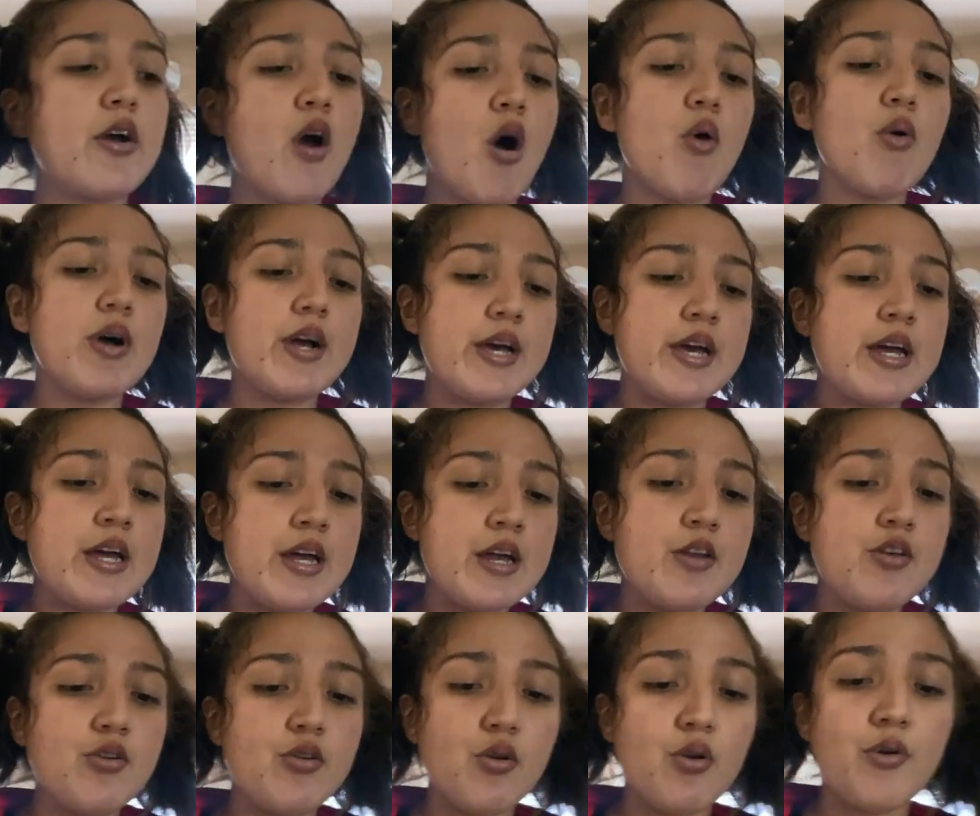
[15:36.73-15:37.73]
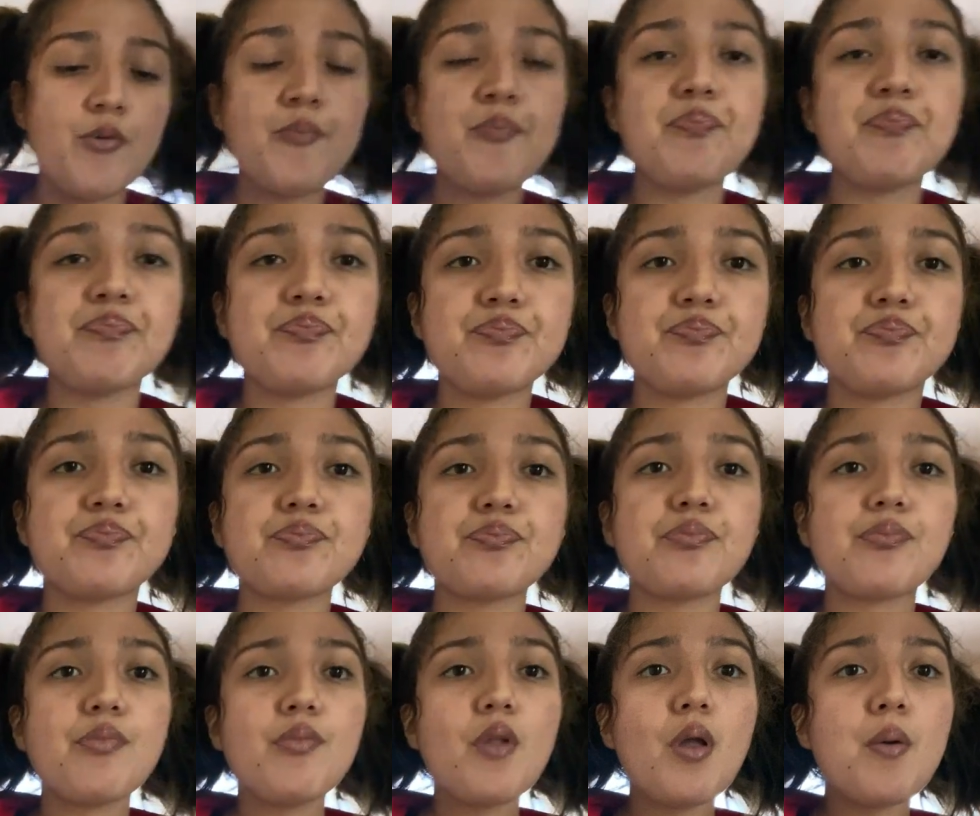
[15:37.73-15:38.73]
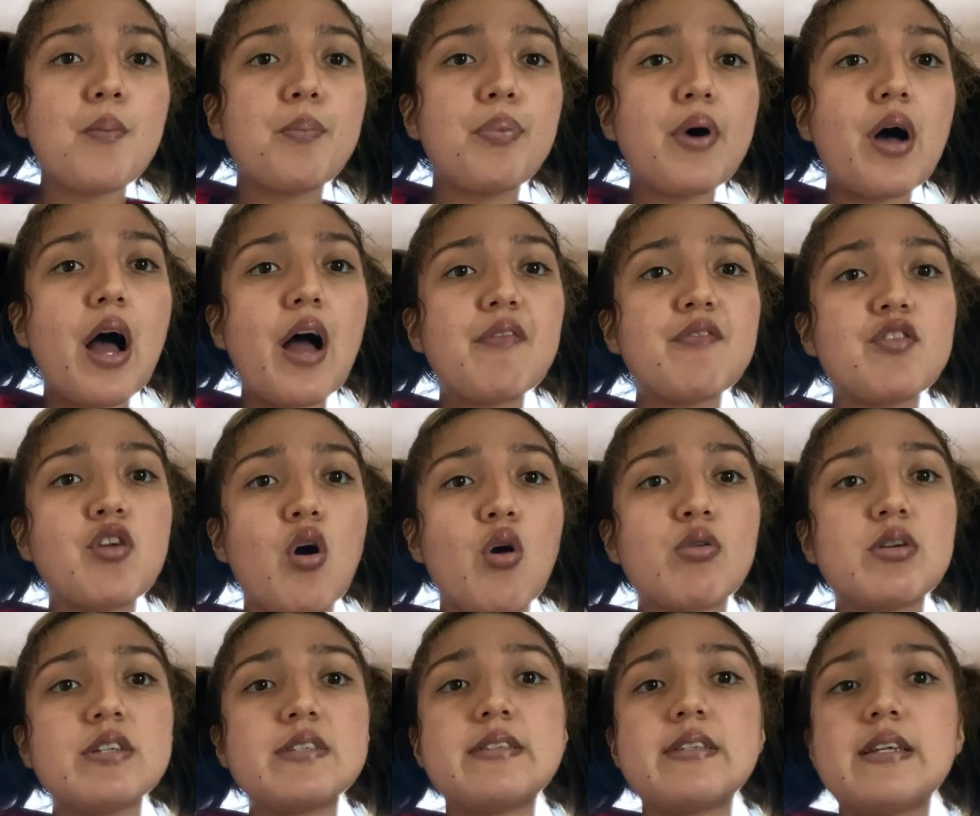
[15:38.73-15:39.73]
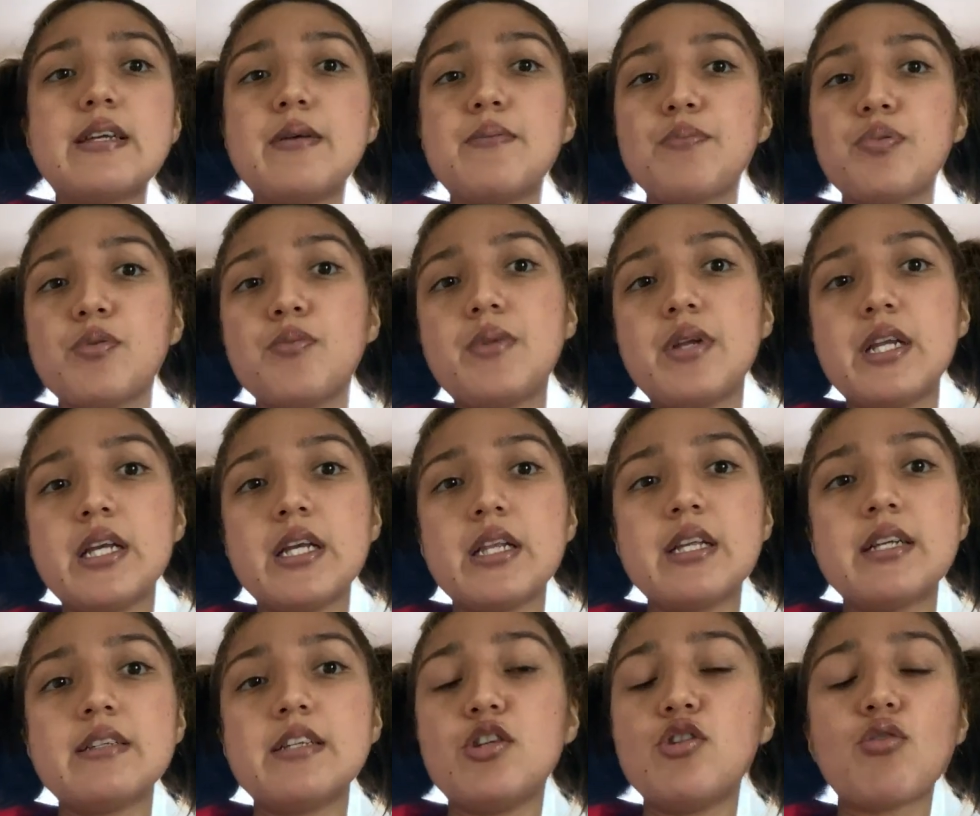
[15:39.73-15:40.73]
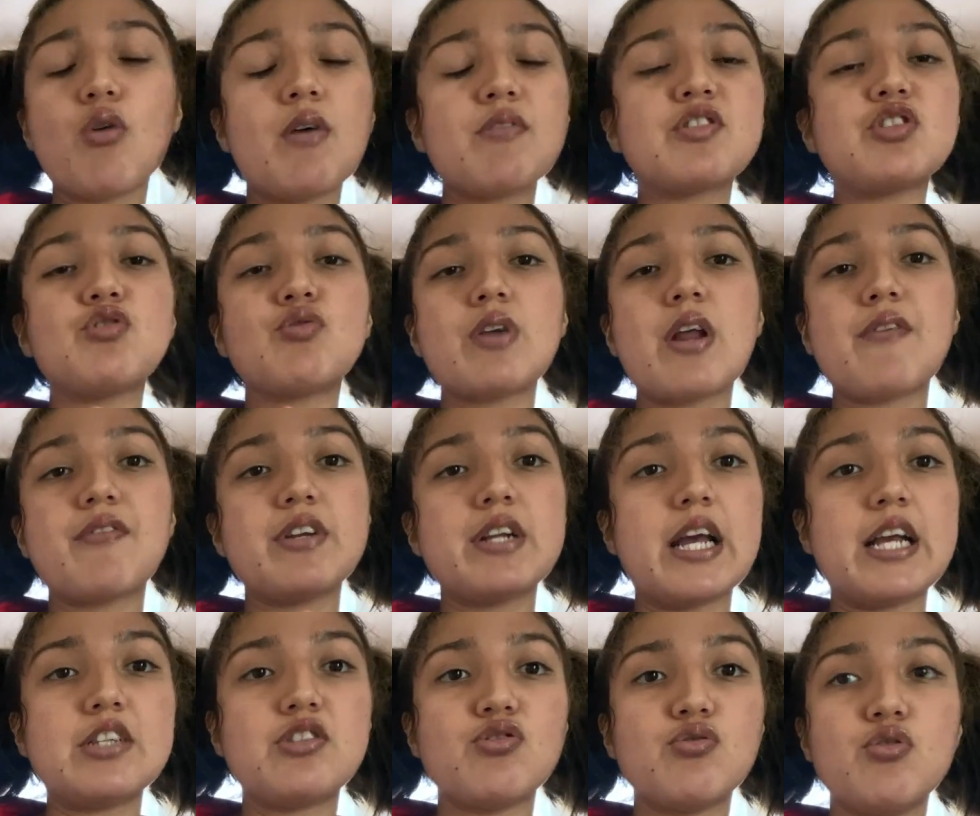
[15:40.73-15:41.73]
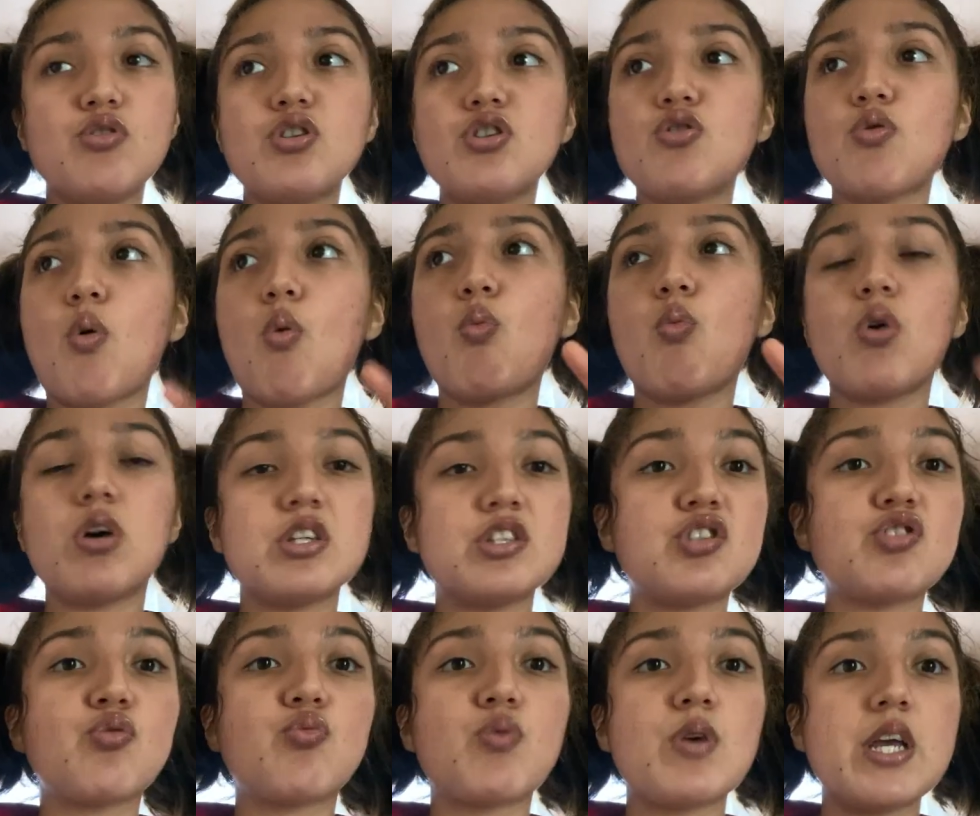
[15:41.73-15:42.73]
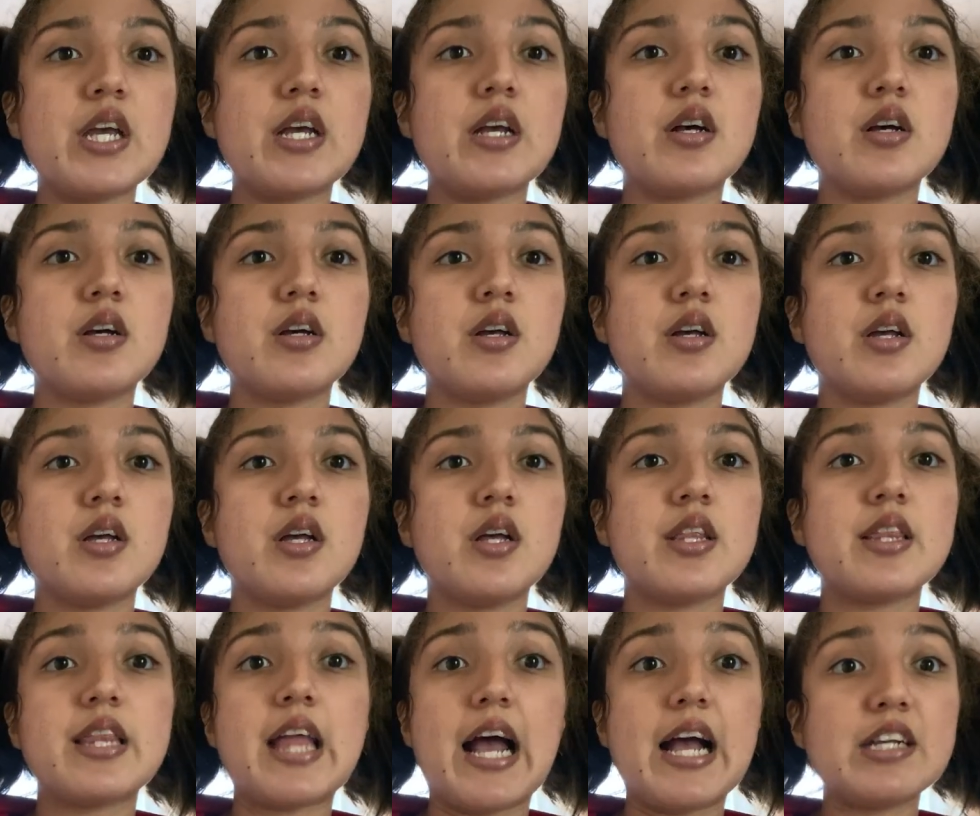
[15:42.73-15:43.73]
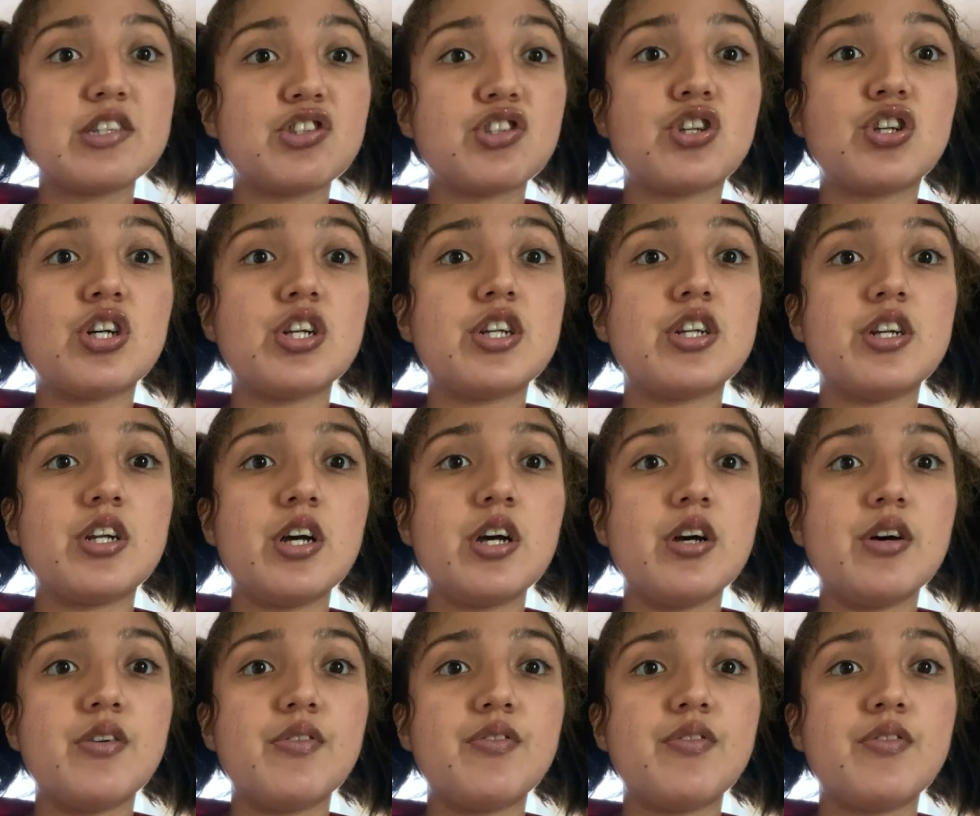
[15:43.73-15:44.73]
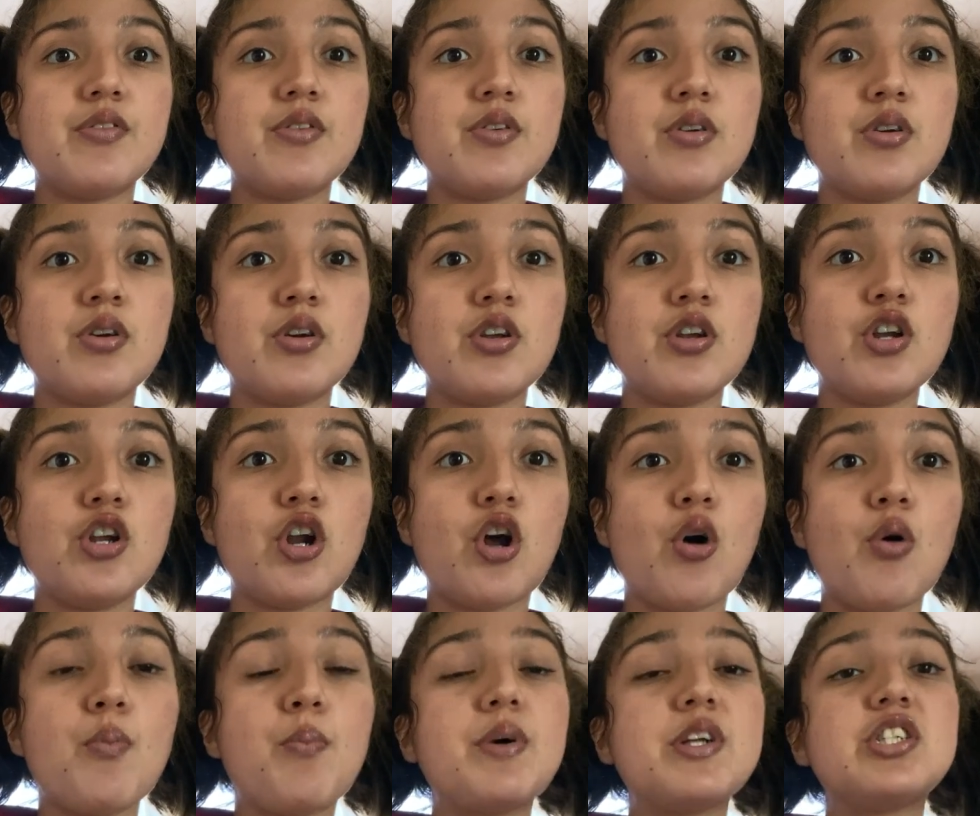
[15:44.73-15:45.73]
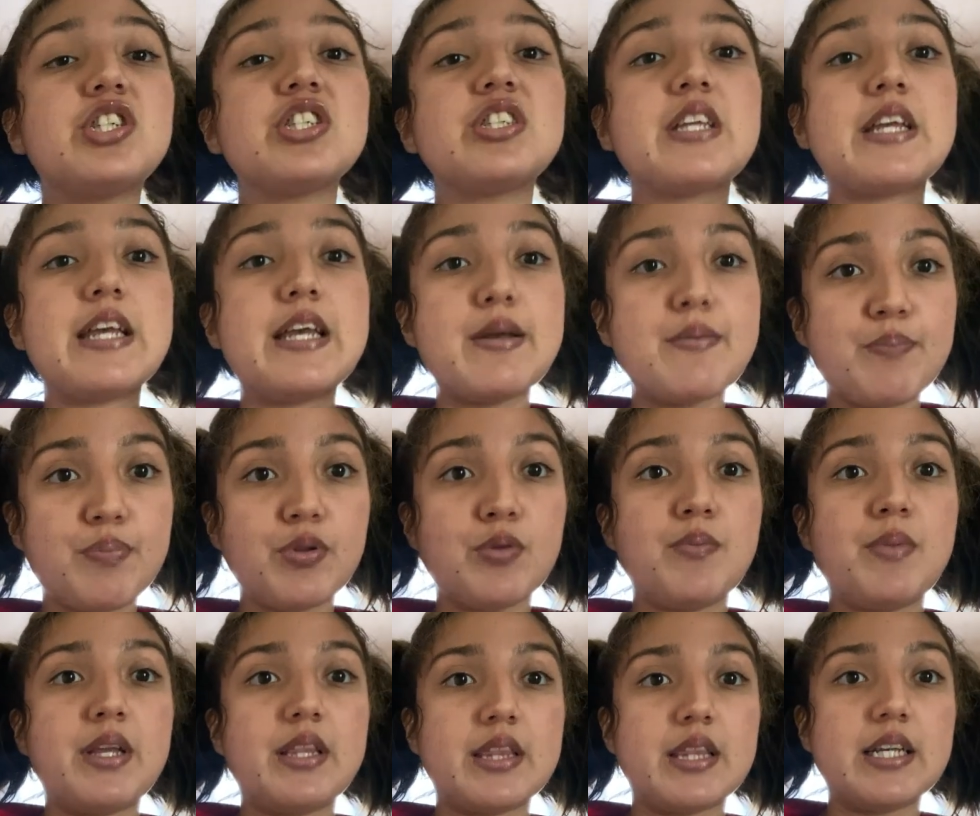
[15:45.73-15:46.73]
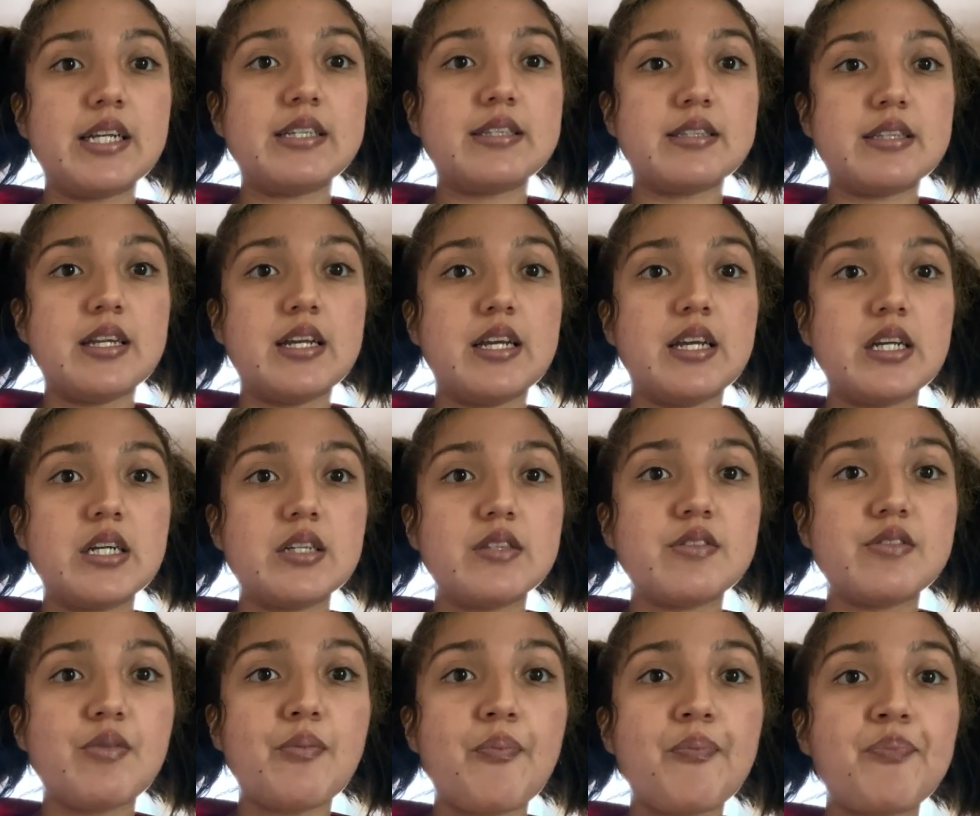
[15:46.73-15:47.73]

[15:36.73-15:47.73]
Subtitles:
Go ahead, you know? But I've noticed implementing the, you don't have to do it every day too. You can do it once a week. That's good enough, you know? But just implement these things.